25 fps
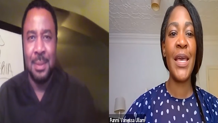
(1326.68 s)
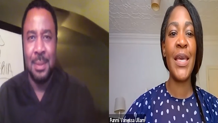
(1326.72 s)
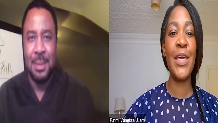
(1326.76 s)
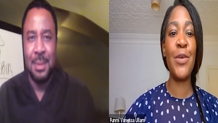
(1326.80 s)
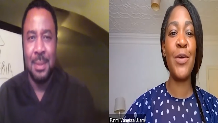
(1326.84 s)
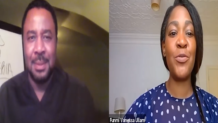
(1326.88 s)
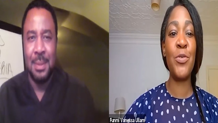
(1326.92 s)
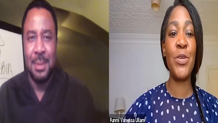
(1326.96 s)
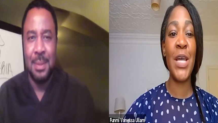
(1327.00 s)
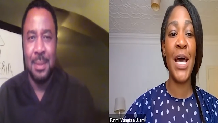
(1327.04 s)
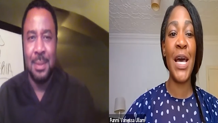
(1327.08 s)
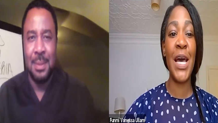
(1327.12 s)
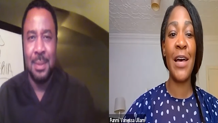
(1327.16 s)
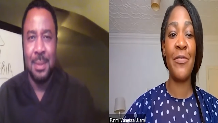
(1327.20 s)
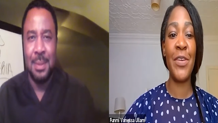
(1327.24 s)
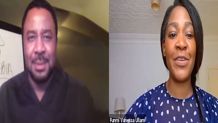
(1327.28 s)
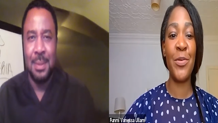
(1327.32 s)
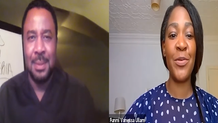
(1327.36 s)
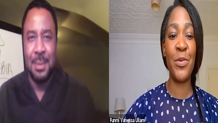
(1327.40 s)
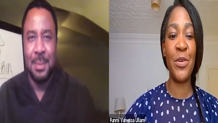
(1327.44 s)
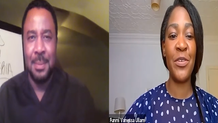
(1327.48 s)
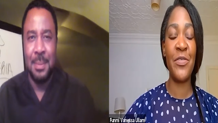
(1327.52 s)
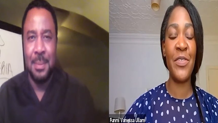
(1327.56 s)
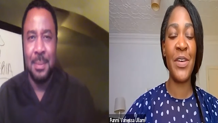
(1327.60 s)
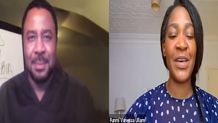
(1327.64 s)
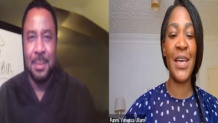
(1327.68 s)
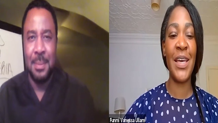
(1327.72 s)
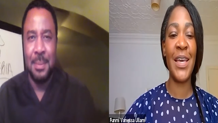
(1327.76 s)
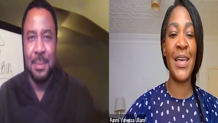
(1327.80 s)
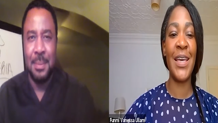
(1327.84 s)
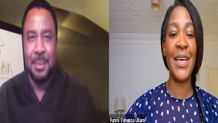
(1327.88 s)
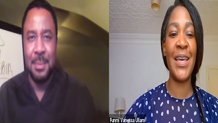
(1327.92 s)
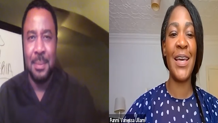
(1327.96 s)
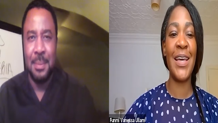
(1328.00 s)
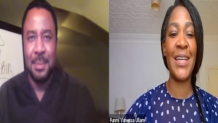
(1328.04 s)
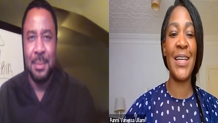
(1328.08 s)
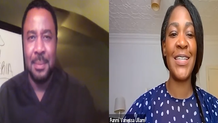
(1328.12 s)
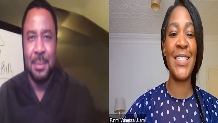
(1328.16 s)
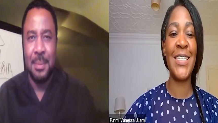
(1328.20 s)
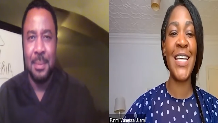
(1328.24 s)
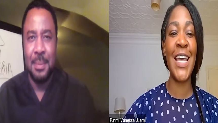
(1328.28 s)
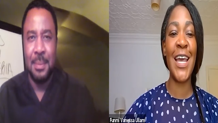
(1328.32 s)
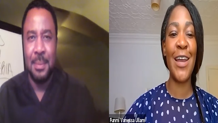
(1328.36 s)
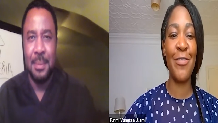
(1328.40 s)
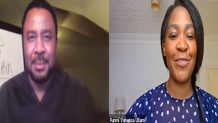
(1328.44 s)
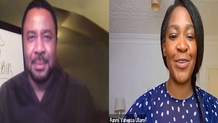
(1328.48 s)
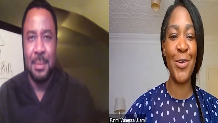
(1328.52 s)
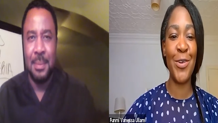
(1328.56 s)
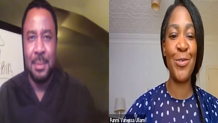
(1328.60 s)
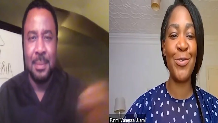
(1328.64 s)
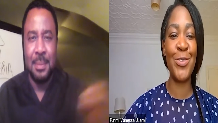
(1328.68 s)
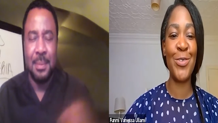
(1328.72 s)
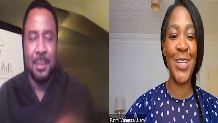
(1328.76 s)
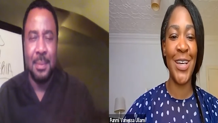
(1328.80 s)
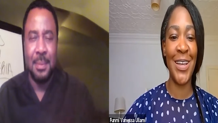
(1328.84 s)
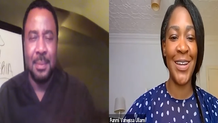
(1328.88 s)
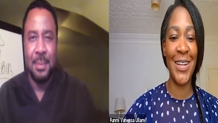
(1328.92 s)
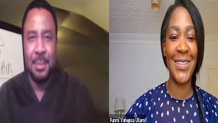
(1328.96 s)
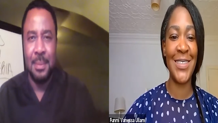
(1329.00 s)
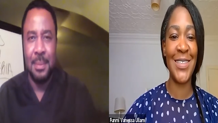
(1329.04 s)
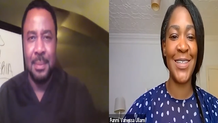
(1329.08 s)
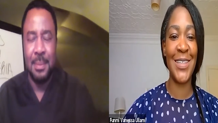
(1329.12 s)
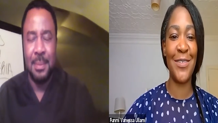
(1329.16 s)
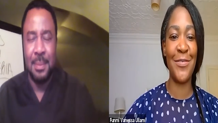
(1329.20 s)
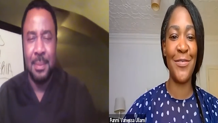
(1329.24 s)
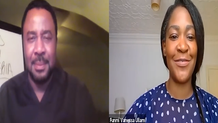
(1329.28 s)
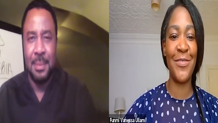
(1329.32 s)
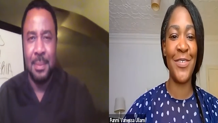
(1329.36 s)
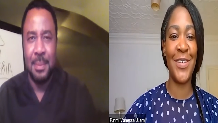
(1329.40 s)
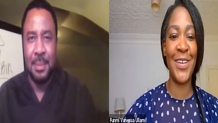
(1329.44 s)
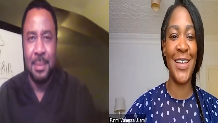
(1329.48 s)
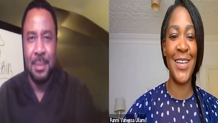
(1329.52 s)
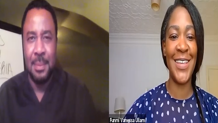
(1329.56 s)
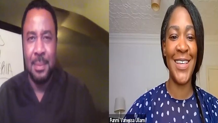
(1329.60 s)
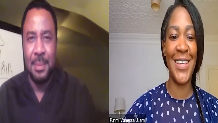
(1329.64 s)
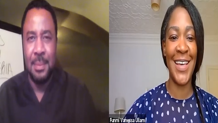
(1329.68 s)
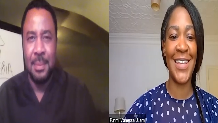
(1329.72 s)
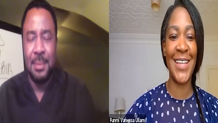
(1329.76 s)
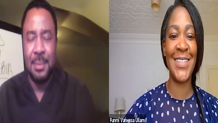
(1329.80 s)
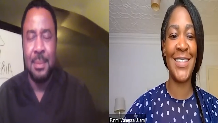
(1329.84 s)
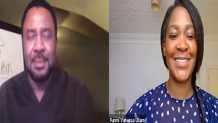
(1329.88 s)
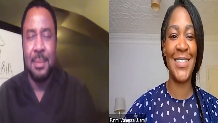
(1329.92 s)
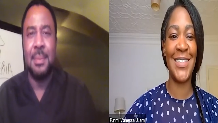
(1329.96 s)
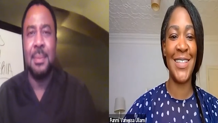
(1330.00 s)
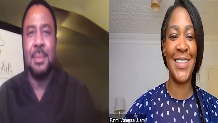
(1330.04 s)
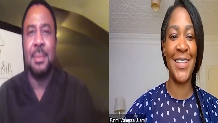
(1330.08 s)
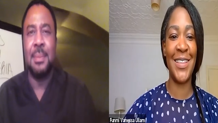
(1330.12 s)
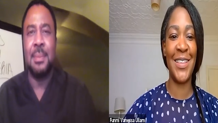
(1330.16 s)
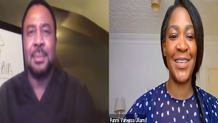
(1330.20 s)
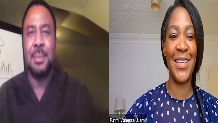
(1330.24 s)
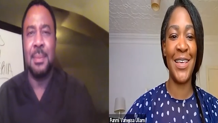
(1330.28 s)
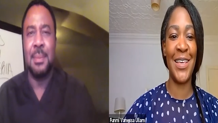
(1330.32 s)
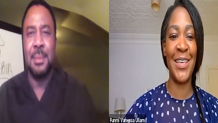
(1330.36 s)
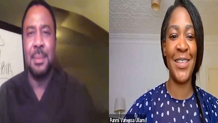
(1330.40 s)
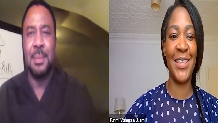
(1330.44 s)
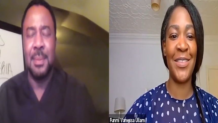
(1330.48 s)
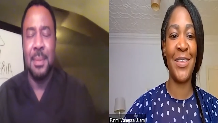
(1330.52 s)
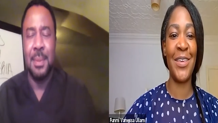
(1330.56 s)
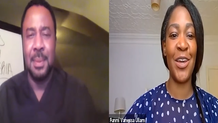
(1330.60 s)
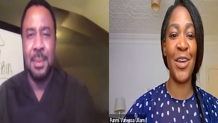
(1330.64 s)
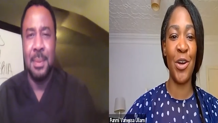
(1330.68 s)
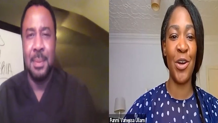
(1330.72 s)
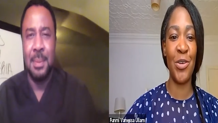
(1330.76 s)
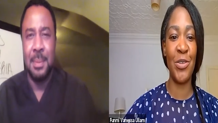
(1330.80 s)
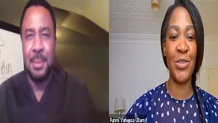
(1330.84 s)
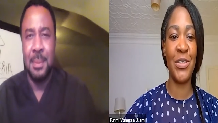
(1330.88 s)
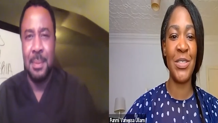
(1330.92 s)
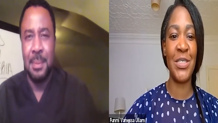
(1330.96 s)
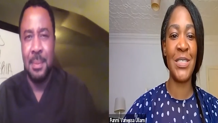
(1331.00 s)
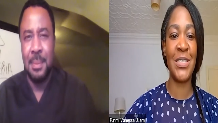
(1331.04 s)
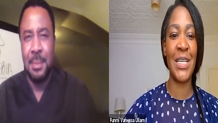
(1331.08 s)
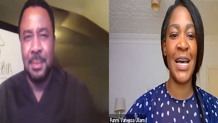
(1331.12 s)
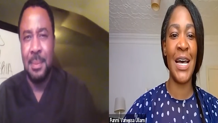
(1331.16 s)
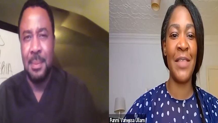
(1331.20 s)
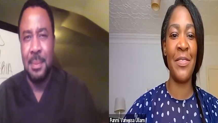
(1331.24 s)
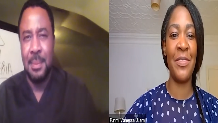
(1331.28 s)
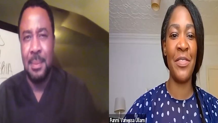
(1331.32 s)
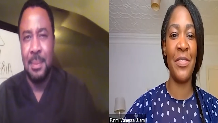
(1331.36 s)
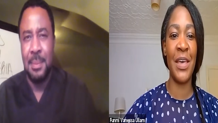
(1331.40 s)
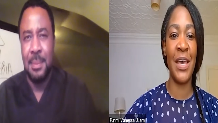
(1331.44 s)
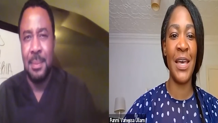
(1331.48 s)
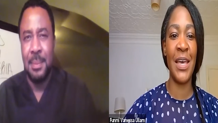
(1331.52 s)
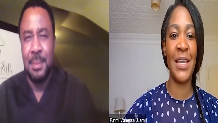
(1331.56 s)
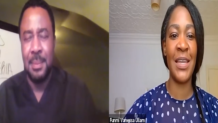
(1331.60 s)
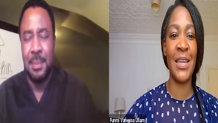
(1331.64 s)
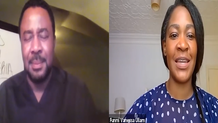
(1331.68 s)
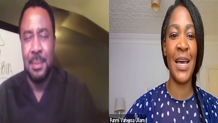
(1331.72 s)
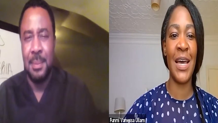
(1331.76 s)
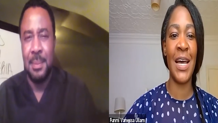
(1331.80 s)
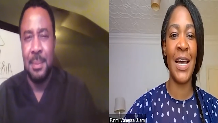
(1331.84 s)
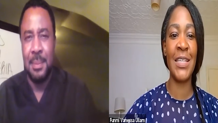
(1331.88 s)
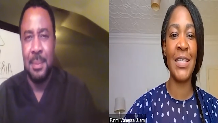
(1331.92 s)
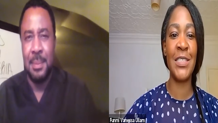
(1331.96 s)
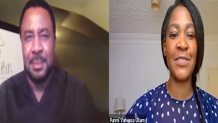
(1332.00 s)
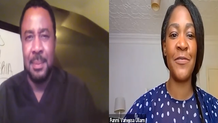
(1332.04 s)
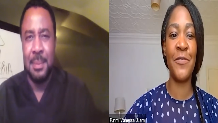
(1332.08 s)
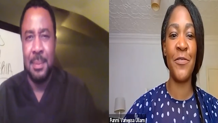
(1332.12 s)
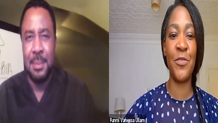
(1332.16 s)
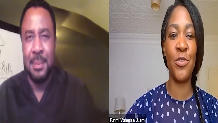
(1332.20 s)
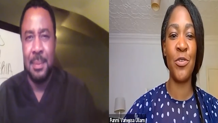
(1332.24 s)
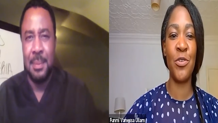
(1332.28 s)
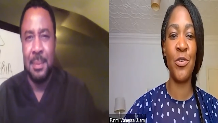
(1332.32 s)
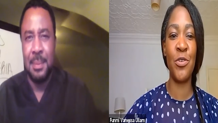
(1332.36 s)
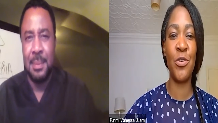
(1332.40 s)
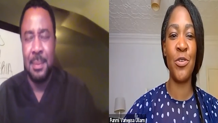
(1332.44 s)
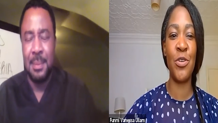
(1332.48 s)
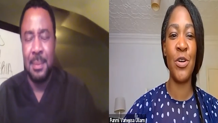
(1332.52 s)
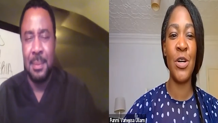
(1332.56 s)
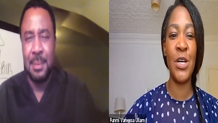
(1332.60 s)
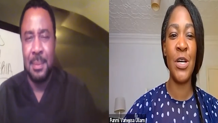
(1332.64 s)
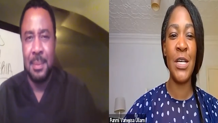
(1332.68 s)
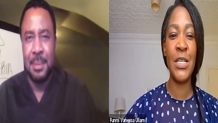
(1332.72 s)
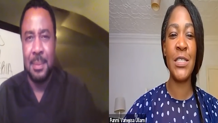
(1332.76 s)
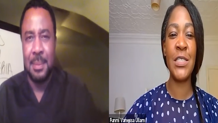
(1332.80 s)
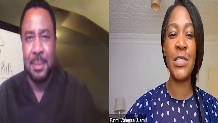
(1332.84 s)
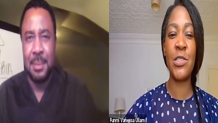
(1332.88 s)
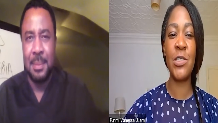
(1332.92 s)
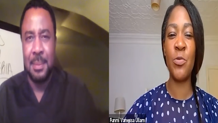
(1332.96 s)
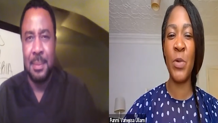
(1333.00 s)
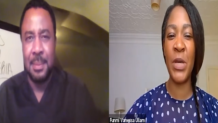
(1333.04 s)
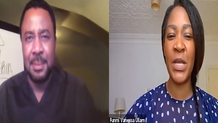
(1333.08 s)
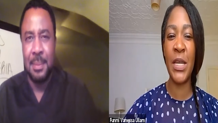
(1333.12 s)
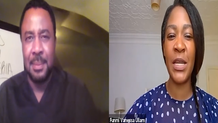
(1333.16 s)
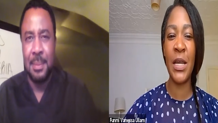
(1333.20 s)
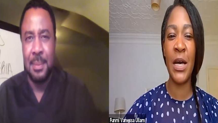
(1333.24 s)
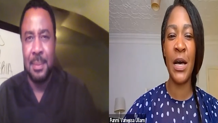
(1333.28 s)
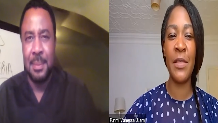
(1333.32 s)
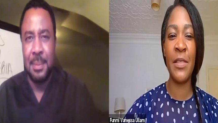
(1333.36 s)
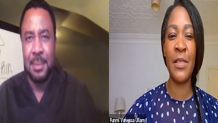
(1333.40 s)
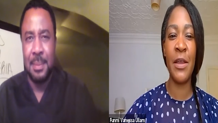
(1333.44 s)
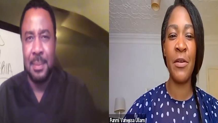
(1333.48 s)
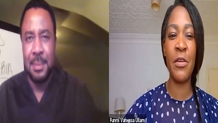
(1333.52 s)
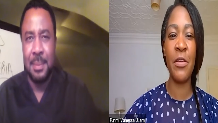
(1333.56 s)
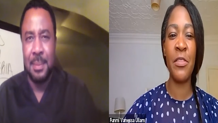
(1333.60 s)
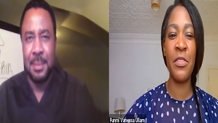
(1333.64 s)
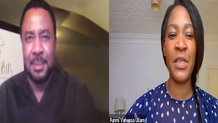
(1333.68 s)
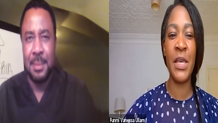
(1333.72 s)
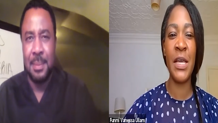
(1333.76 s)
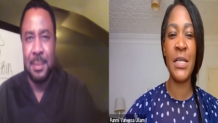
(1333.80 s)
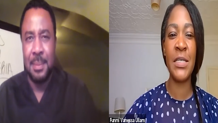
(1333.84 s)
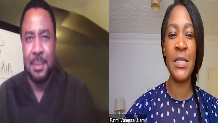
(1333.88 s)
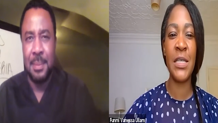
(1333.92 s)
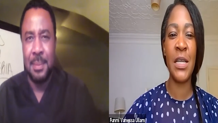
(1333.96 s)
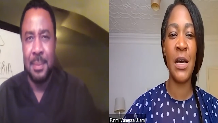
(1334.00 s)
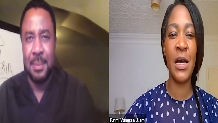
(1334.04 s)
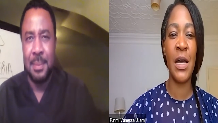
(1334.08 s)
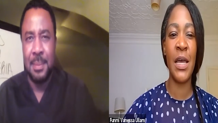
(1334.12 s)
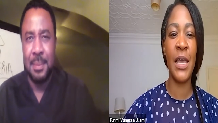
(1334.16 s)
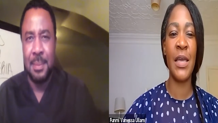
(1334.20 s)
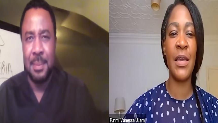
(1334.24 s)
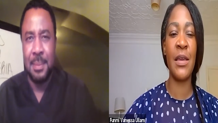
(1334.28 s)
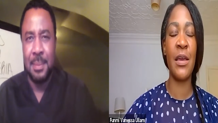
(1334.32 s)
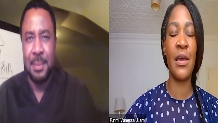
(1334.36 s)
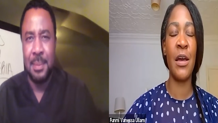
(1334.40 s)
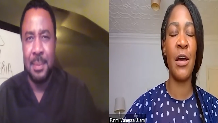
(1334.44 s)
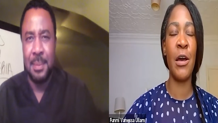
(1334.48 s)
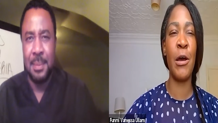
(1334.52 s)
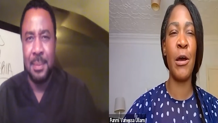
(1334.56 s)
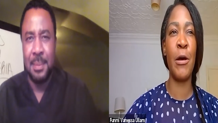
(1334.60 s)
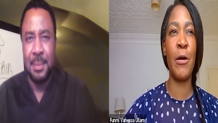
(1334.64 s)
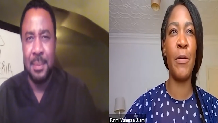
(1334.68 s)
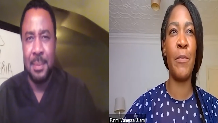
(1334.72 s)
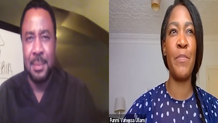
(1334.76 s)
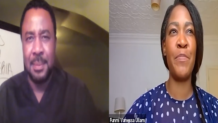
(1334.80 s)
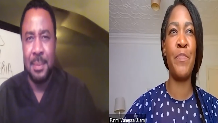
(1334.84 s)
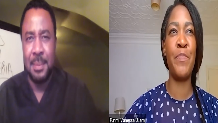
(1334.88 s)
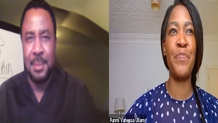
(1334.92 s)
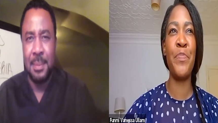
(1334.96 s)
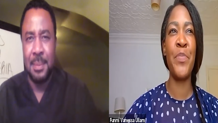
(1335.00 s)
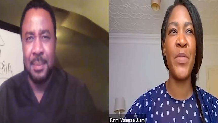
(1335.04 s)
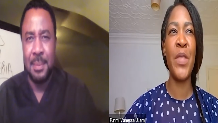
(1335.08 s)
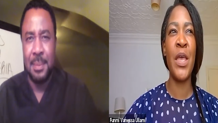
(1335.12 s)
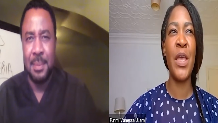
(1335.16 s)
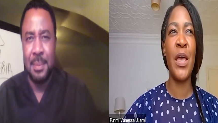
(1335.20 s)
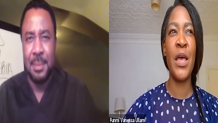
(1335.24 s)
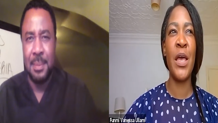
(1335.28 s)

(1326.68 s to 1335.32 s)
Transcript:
Speaker 1: he would have it with a dairy alternative yes the the oats and then as for sweetener there are things like um,